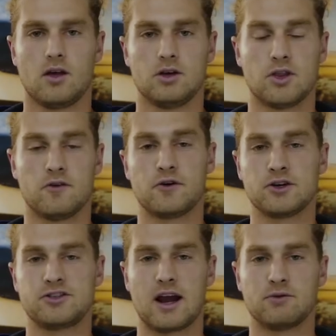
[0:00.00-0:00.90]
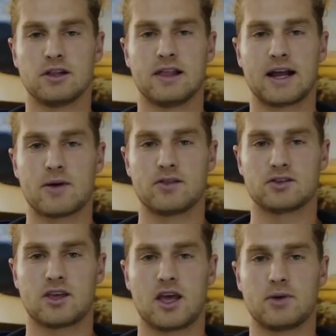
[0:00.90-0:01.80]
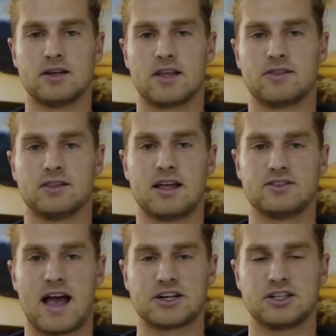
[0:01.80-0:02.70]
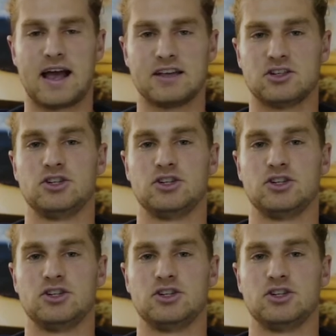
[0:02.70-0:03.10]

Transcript: So the first thing I really like about this camera is that the lens actually has an